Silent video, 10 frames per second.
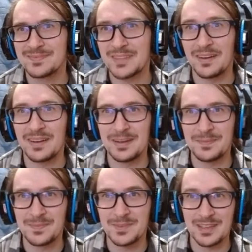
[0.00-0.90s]
Alright,
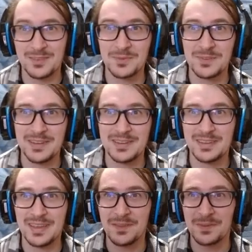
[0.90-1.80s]
I guess we're fighting
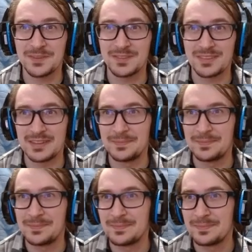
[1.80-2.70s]
together this time.
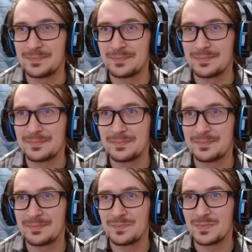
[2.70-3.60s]

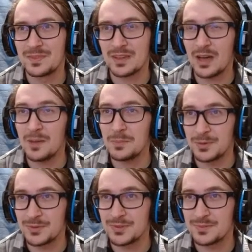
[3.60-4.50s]
Combos.